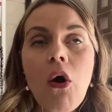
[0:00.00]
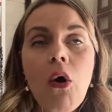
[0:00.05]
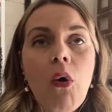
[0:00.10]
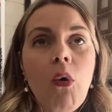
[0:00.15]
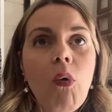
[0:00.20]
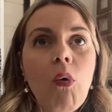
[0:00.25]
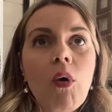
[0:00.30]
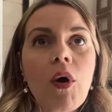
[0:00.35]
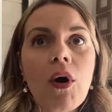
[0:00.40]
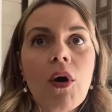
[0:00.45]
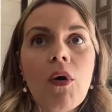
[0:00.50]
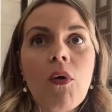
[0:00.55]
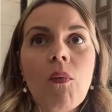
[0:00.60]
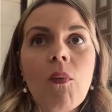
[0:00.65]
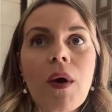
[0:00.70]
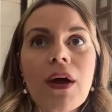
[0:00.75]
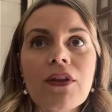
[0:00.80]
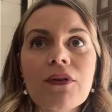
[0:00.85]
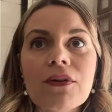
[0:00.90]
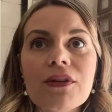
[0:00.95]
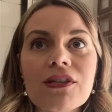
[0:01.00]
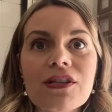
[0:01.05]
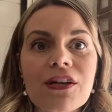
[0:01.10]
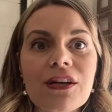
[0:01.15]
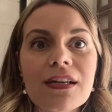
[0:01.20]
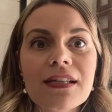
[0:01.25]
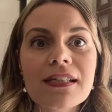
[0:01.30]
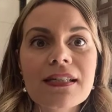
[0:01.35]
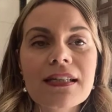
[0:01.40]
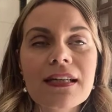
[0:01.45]
or whether
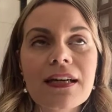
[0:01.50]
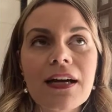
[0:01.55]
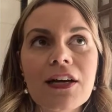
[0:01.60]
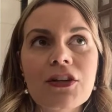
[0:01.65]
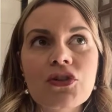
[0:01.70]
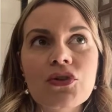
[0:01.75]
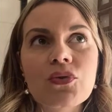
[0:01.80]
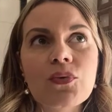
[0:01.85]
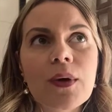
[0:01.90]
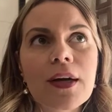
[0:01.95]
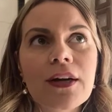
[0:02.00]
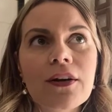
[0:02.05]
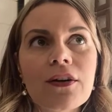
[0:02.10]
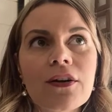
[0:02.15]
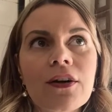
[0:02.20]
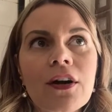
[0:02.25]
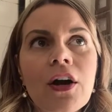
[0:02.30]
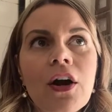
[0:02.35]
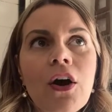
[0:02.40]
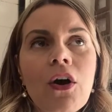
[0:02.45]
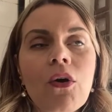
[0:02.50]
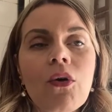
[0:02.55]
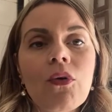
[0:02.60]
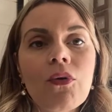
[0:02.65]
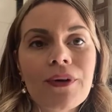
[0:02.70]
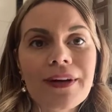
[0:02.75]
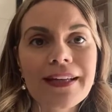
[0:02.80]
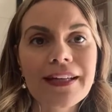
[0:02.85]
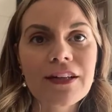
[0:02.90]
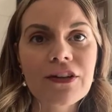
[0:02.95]
it's a trigger
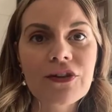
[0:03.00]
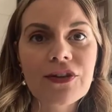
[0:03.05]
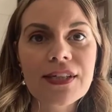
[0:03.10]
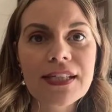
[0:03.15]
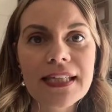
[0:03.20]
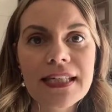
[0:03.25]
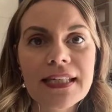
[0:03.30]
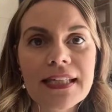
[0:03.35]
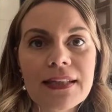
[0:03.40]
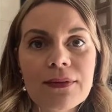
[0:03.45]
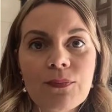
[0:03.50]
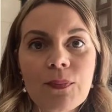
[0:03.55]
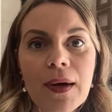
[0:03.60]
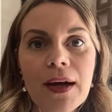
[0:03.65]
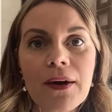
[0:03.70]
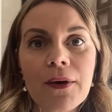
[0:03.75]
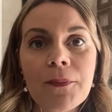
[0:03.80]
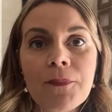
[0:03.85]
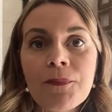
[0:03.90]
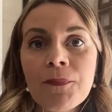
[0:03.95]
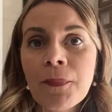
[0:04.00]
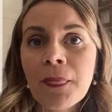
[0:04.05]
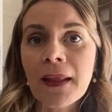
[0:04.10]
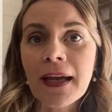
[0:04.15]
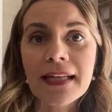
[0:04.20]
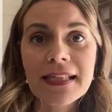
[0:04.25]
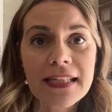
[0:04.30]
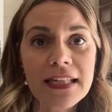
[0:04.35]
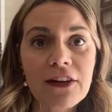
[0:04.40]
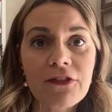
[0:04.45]
or an irritant where
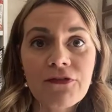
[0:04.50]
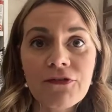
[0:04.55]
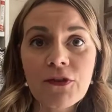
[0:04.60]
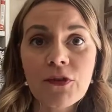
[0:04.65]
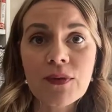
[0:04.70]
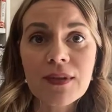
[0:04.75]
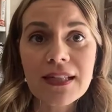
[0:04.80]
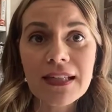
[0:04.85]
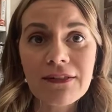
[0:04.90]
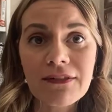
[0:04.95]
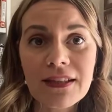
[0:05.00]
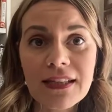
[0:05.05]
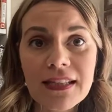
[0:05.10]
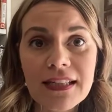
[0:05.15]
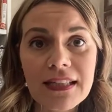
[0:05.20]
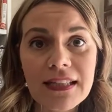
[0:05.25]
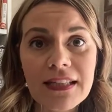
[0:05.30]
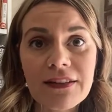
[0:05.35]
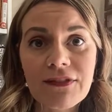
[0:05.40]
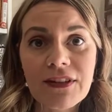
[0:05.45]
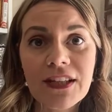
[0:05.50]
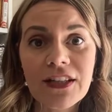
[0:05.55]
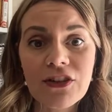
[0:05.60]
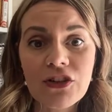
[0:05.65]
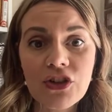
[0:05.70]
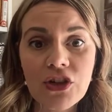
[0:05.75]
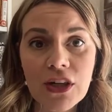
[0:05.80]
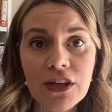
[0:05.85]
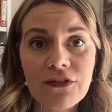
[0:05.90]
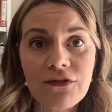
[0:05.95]
it's like a food sensitivity just for